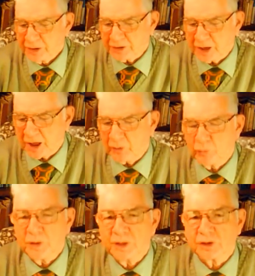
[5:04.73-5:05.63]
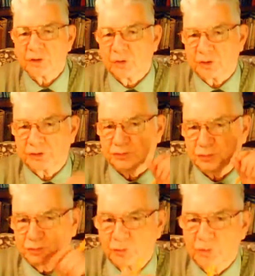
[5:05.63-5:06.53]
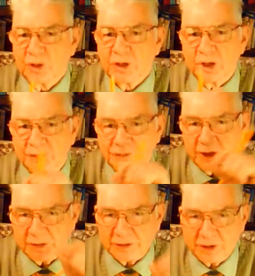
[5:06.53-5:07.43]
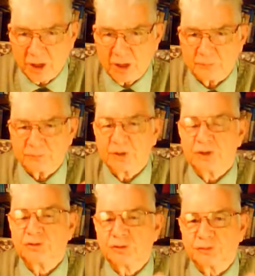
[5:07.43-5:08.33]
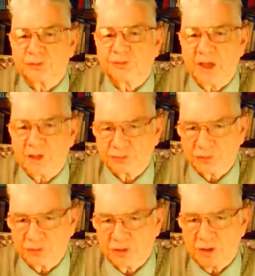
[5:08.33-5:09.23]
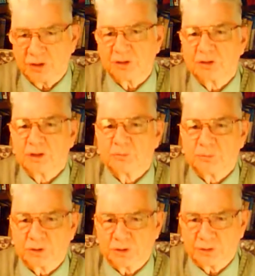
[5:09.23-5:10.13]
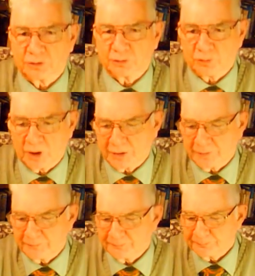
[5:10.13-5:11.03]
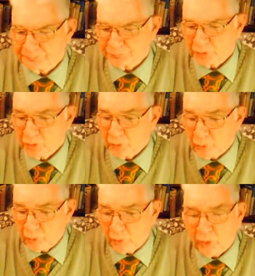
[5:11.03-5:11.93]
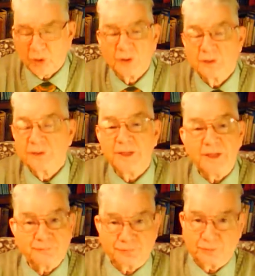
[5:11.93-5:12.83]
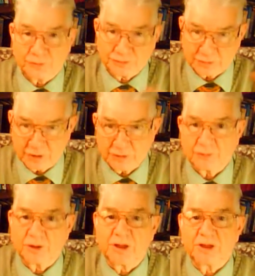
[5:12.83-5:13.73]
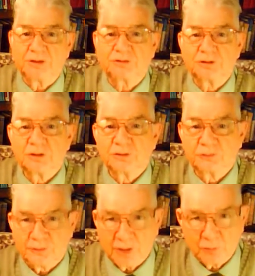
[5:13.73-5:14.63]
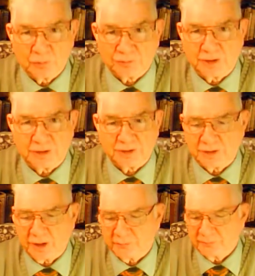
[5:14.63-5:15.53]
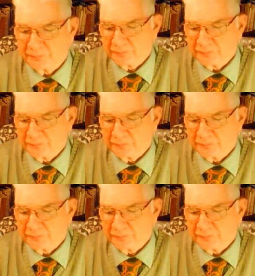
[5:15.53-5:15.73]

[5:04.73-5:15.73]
and how we are going to take it up to the thousand-year millennial reign. Or, if there is another age, they will take it up.